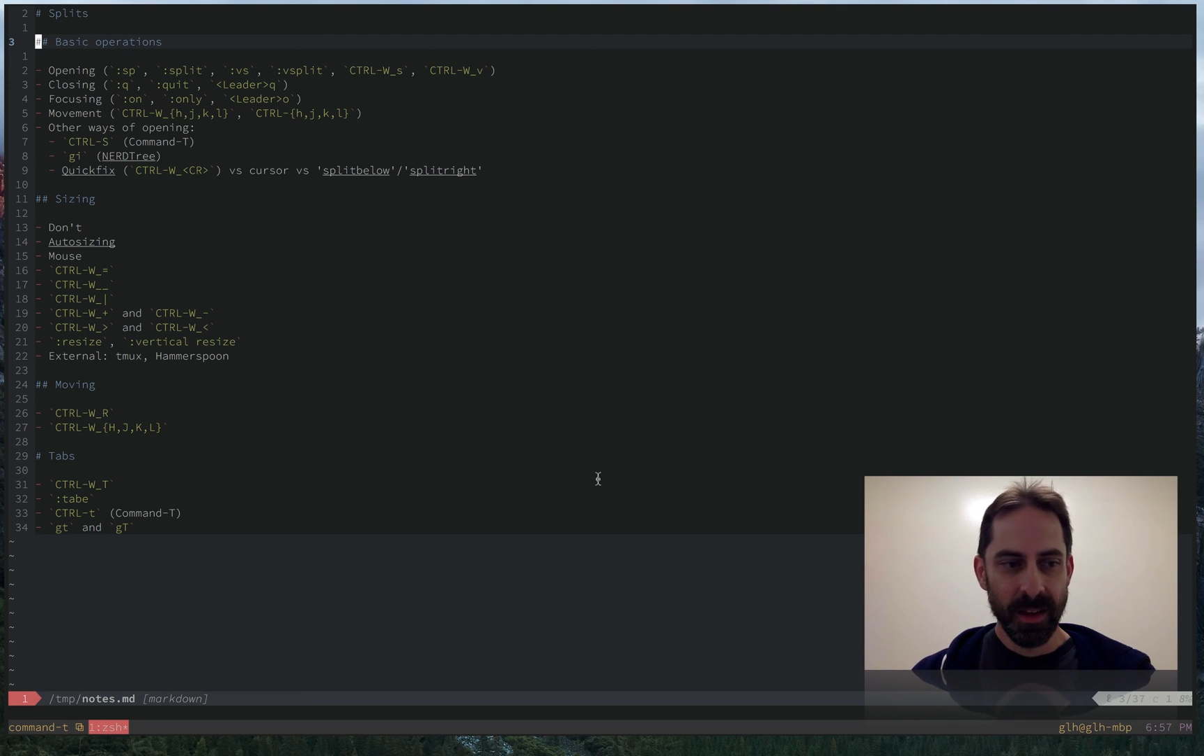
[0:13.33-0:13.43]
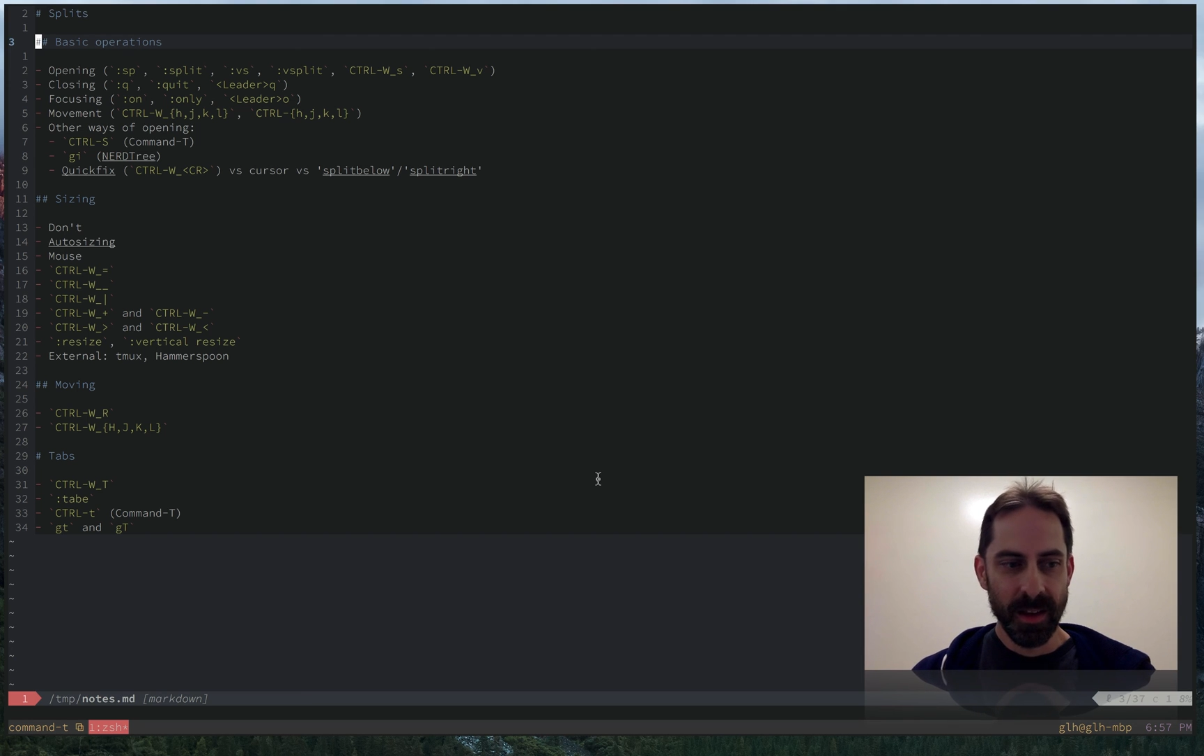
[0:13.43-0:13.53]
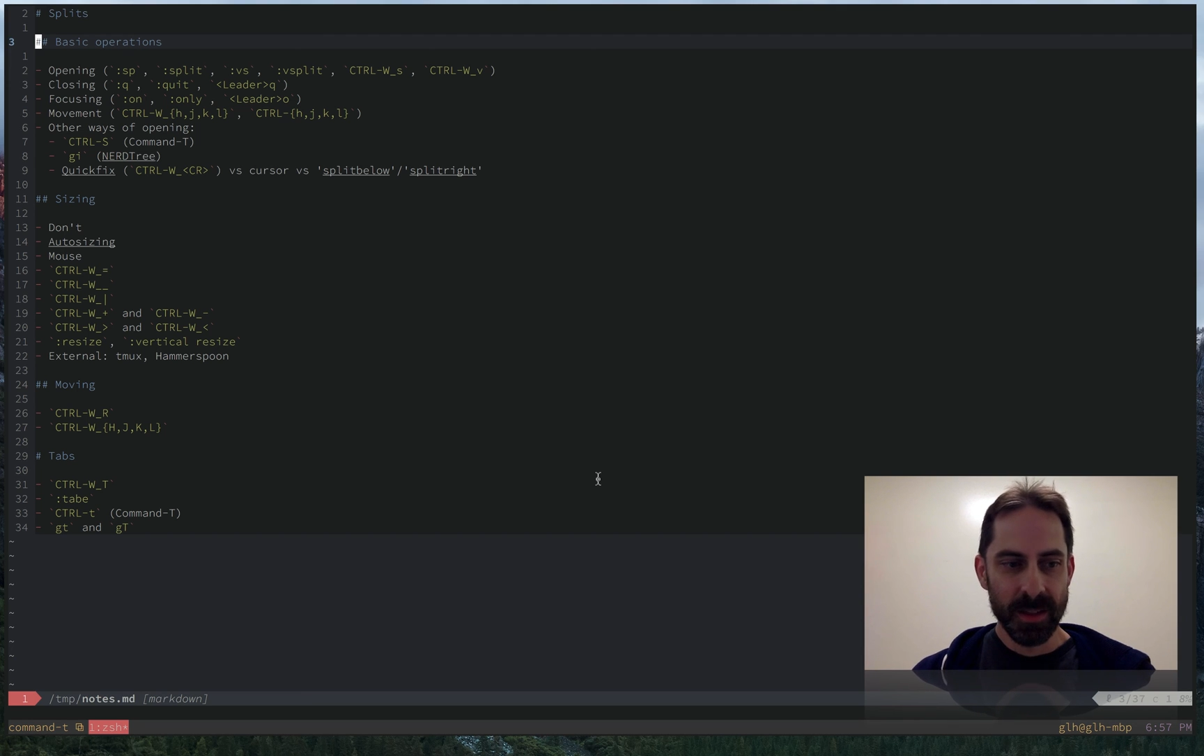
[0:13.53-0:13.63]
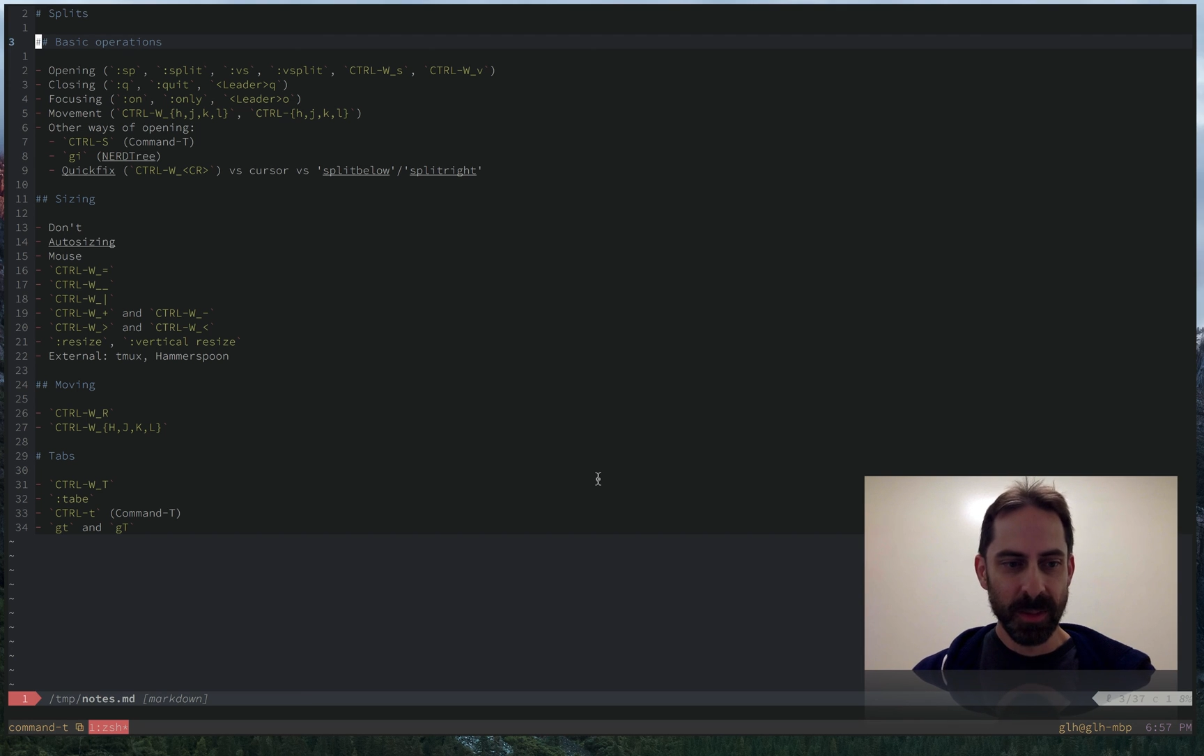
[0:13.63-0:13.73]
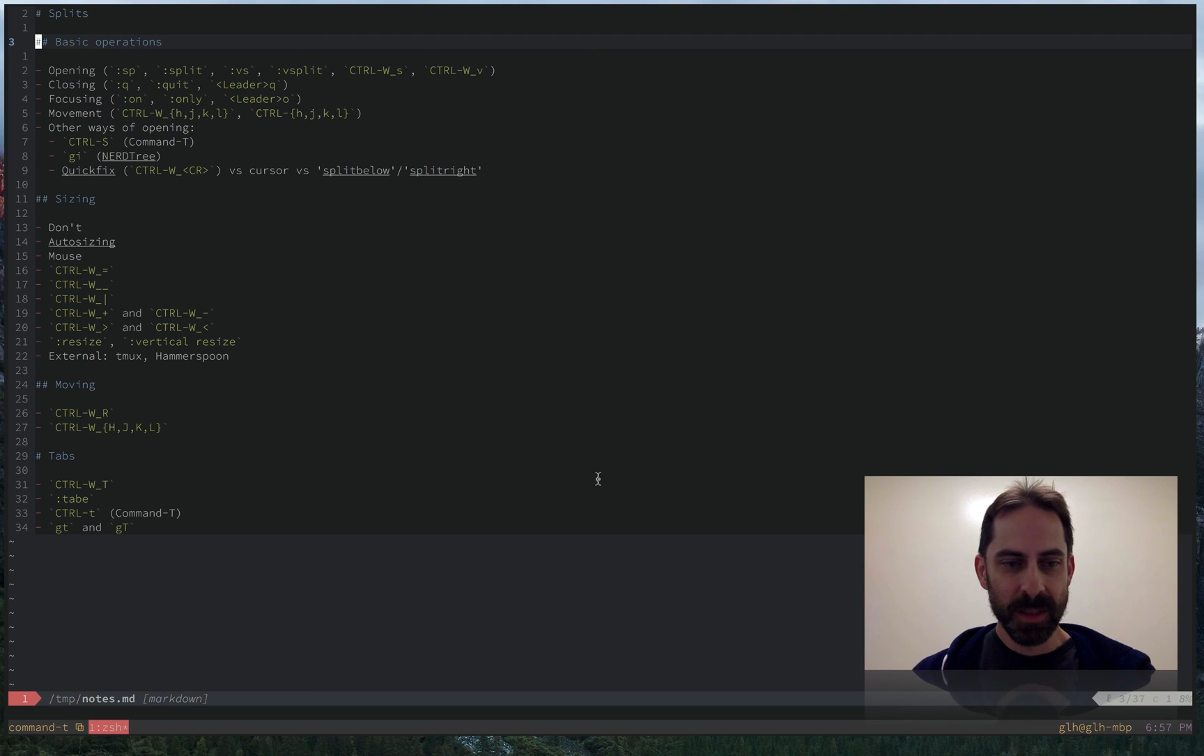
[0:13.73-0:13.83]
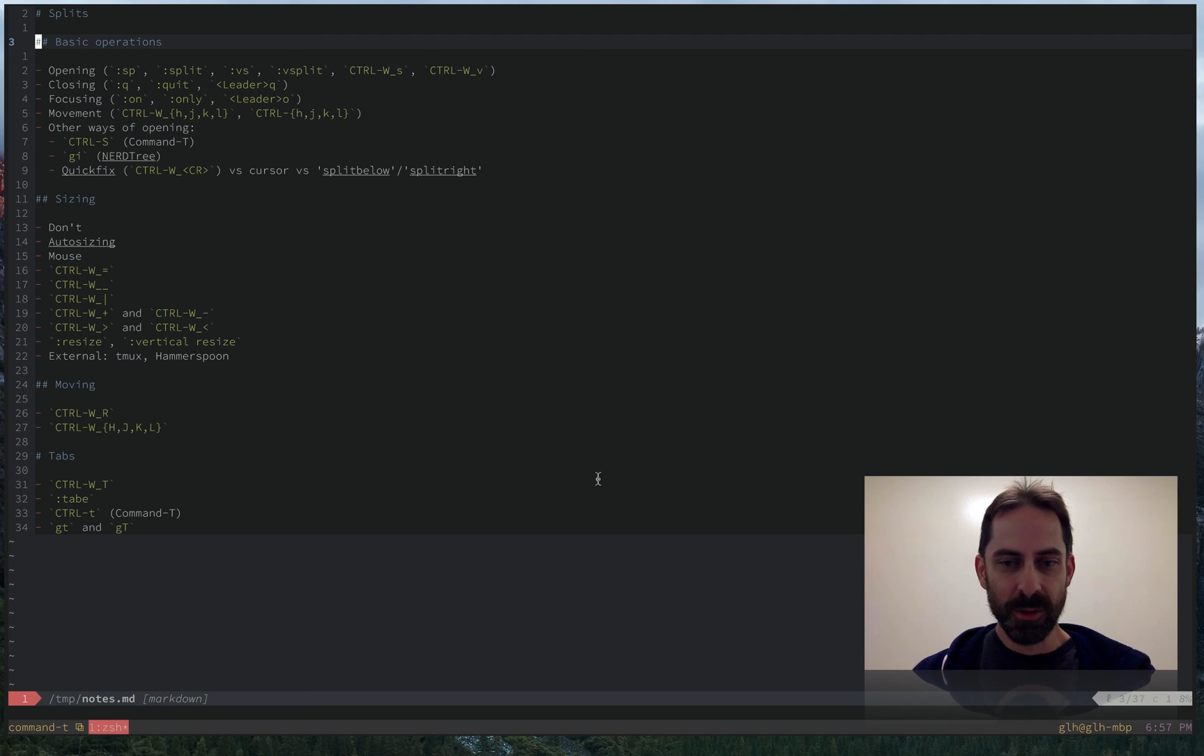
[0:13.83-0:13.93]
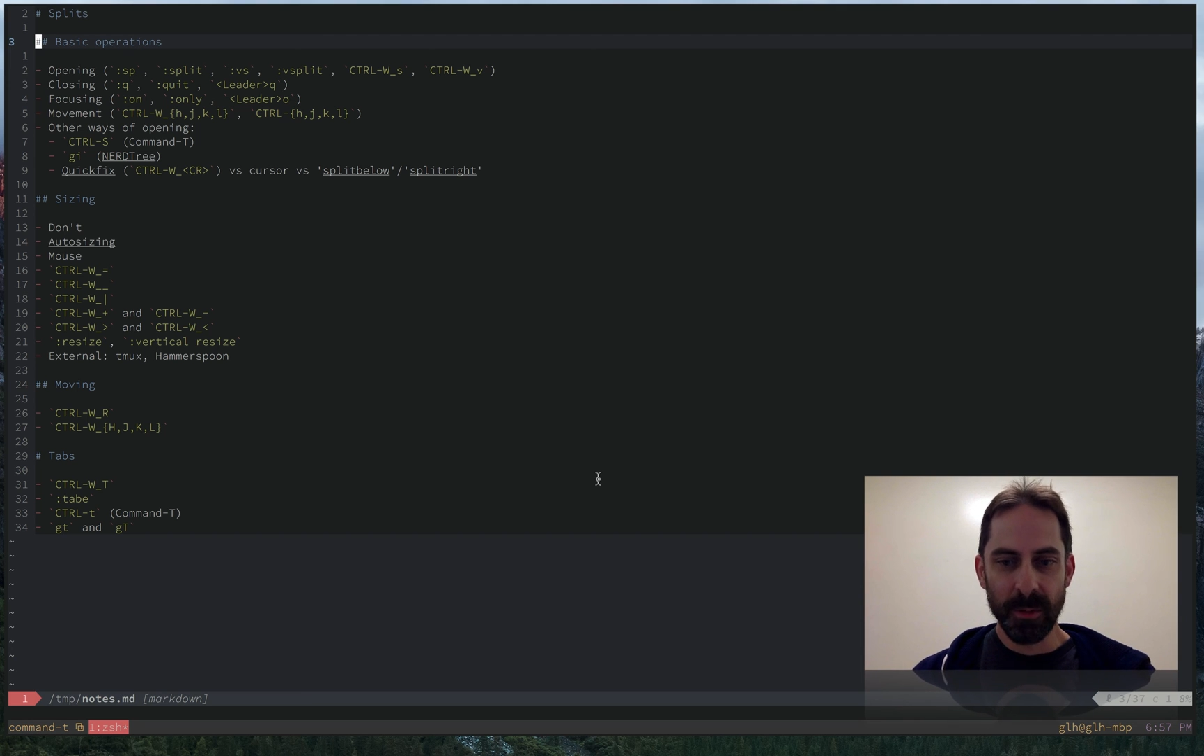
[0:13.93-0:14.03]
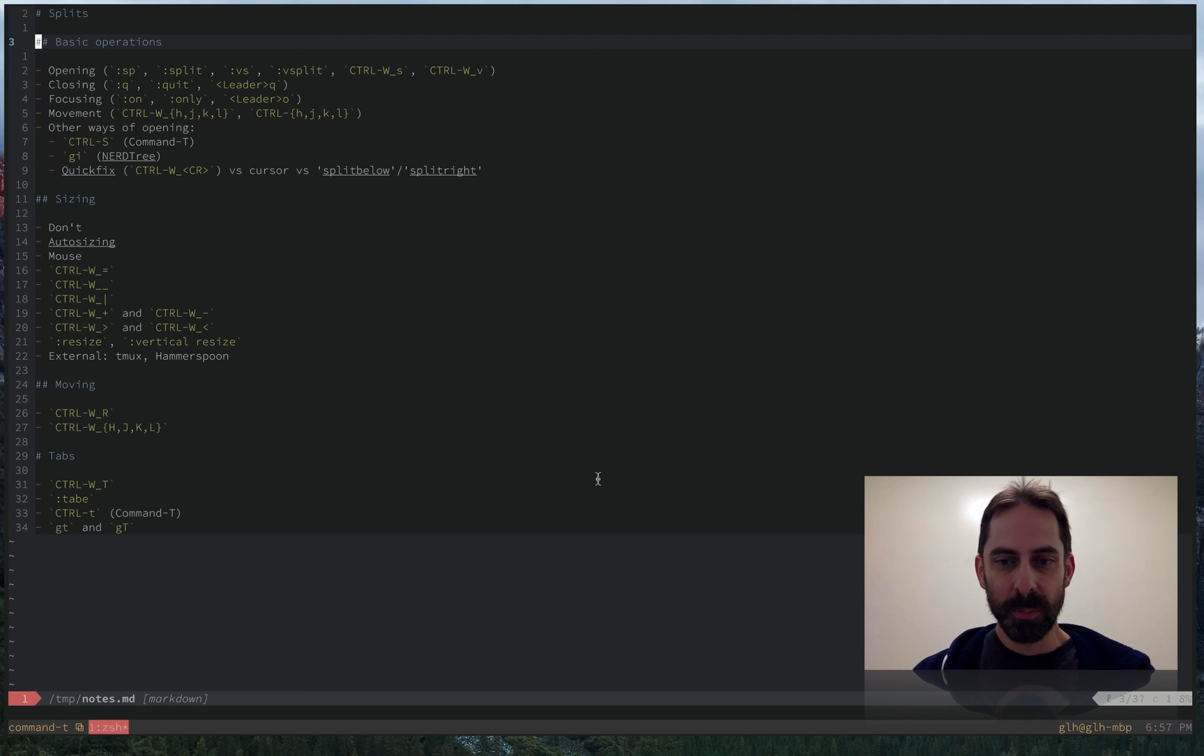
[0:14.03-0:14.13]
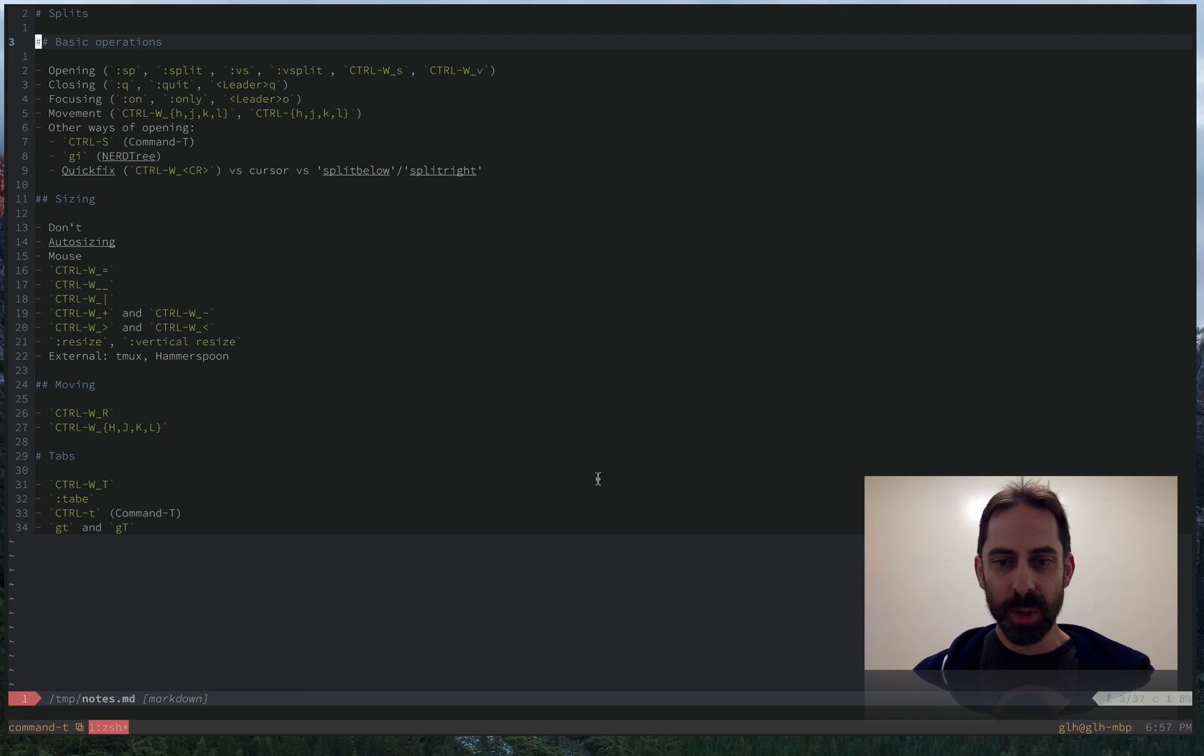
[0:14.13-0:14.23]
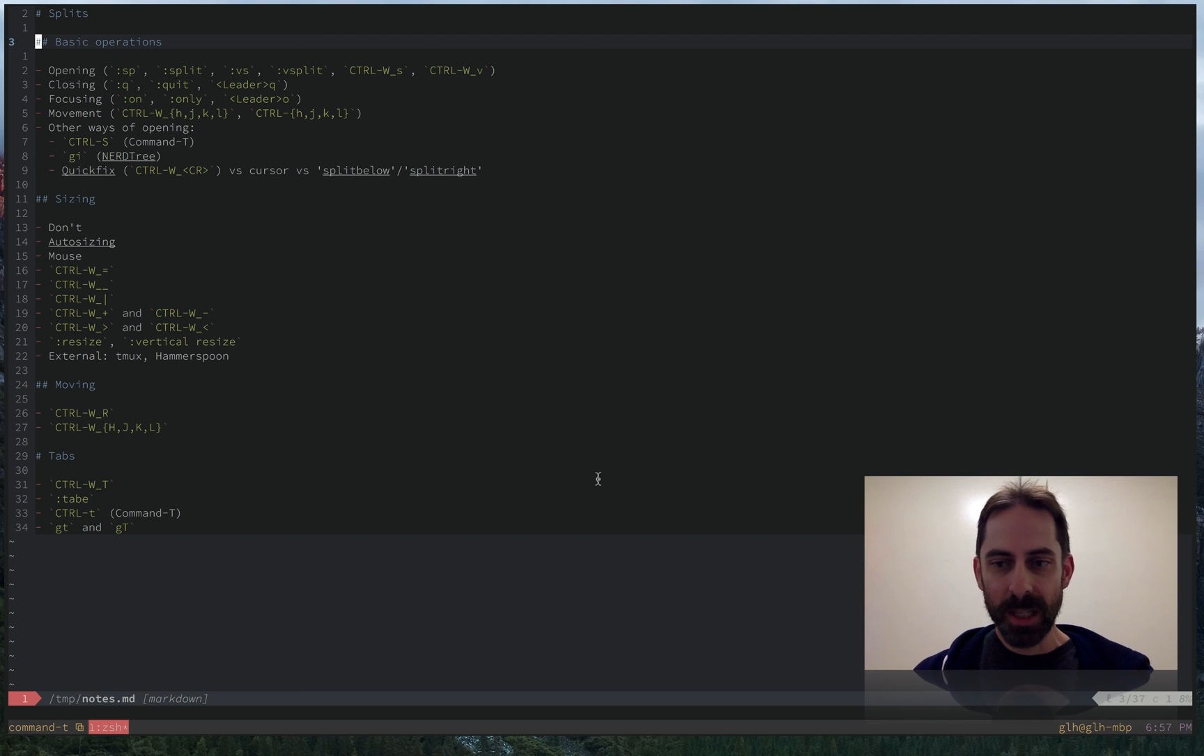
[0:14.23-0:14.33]
Splits are
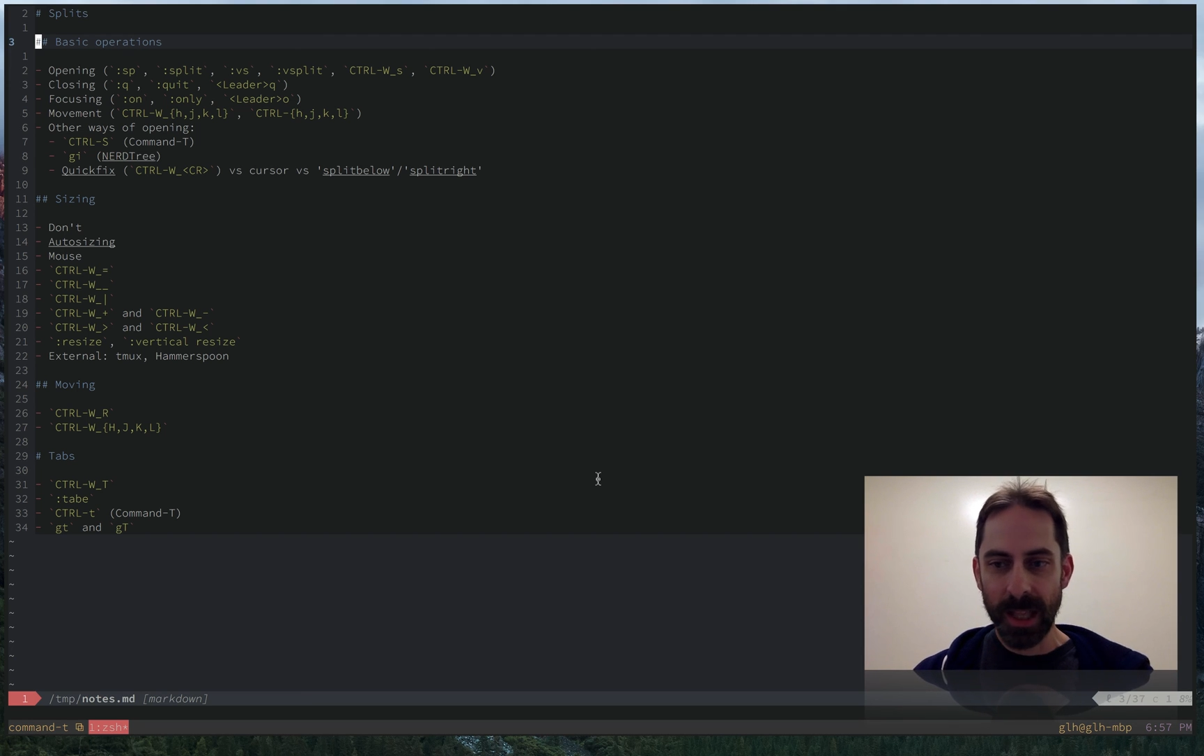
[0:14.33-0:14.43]
a pretty